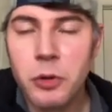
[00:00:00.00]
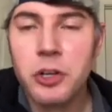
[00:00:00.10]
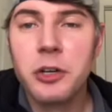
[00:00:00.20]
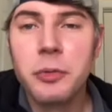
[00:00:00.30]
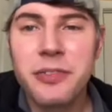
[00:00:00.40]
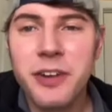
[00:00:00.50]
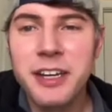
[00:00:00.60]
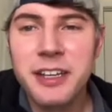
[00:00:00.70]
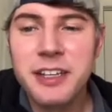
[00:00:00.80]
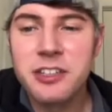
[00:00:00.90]
Well, a good way to
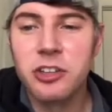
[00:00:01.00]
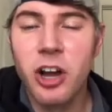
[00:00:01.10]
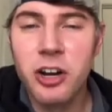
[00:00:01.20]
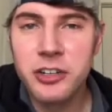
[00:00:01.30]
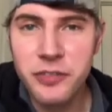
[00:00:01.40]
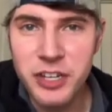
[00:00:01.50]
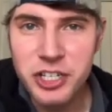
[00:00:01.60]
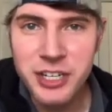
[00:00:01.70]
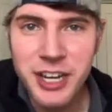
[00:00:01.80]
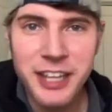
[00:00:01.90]
find it is long
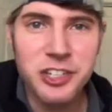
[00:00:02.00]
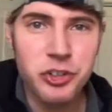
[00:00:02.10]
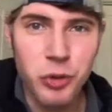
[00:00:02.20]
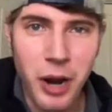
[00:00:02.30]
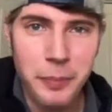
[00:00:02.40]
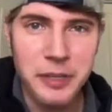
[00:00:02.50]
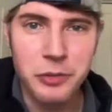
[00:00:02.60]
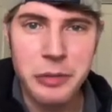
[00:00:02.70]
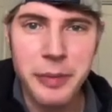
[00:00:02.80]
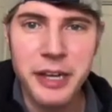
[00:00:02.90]
division and then dropping
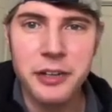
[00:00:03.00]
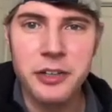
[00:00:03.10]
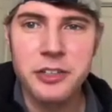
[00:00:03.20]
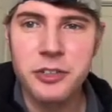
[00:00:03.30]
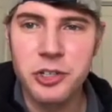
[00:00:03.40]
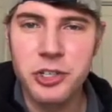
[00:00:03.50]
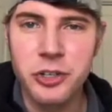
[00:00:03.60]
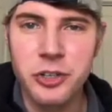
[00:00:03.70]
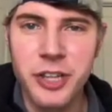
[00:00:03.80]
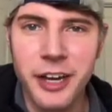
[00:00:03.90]
the remainder. So I'll
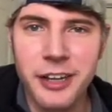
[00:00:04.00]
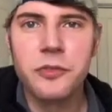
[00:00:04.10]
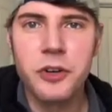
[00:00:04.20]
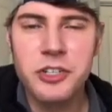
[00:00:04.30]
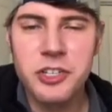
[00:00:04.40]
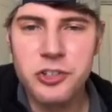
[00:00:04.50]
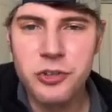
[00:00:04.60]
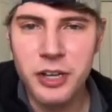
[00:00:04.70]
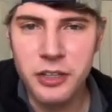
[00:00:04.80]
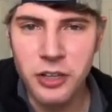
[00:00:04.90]
show you that. First, let's
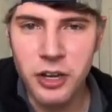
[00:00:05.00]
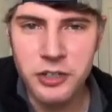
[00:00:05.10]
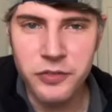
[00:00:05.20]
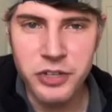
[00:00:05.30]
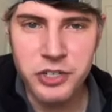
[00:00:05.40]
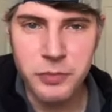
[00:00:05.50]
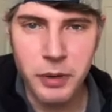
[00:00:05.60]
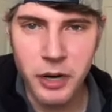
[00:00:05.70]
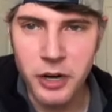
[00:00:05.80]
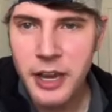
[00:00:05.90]
draw the long division
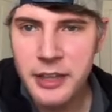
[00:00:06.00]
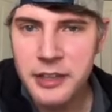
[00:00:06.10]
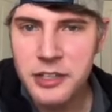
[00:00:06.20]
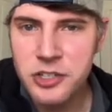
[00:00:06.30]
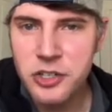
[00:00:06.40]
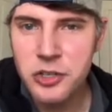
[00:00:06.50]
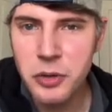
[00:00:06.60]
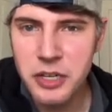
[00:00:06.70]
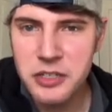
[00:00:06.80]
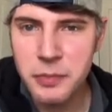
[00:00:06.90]
bar. And then this
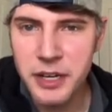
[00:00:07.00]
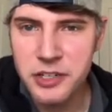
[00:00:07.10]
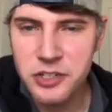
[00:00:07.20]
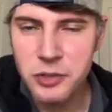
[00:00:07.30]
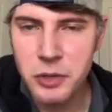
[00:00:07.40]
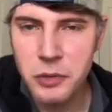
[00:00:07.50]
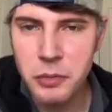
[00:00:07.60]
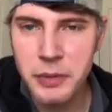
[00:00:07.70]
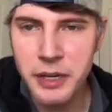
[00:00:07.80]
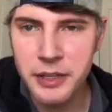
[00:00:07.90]
2x minus 3
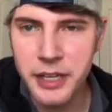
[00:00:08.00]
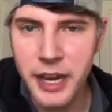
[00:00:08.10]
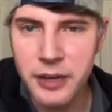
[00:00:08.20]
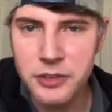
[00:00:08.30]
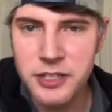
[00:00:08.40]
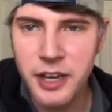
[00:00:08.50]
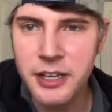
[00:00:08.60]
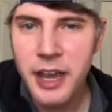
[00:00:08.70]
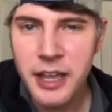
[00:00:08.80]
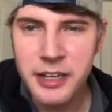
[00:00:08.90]
will be on the
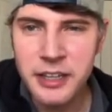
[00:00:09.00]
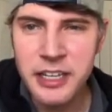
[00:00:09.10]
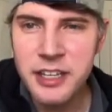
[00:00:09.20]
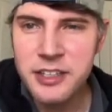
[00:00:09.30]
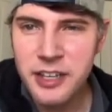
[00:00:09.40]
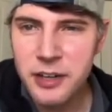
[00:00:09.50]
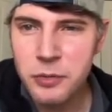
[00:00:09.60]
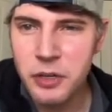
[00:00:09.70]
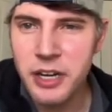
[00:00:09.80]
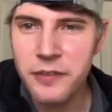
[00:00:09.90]
outside. And then on the inside,
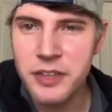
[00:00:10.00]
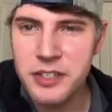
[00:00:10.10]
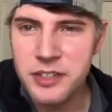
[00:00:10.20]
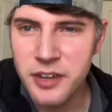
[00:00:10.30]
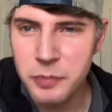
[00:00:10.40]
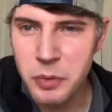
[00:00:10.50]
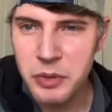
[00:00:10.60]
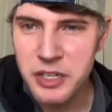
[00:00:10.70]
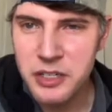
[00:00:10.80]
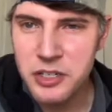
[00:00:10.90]
we're going to have have this stuff, but
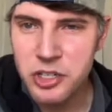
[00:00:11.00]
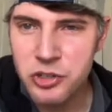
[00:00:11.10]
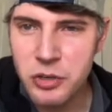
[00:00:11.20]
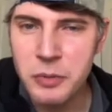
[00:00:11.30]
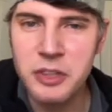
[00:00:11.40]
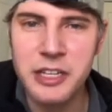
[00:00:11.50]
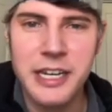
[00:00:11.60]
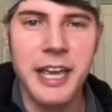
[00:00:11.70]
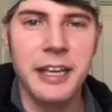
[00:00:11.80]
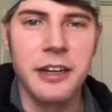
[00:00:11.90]
we need to distribute the
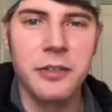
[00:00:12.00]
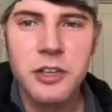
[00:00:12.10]
negative.